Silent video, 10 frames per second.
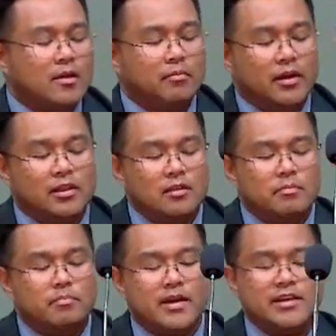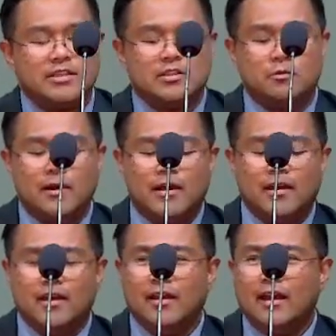But the best
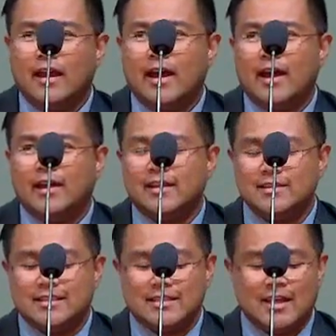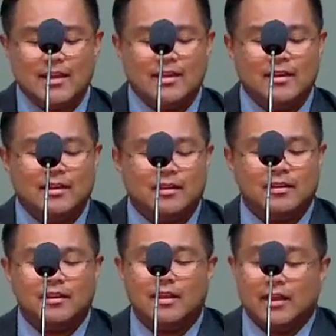way I can say
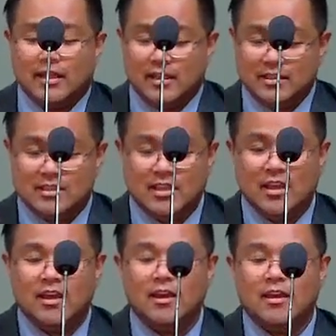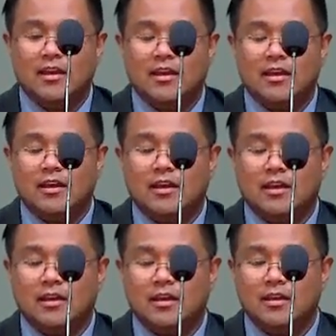it is
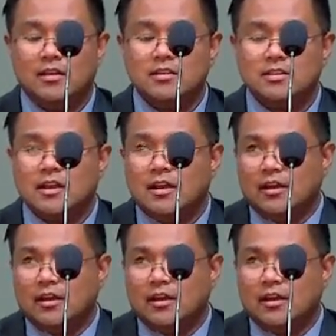this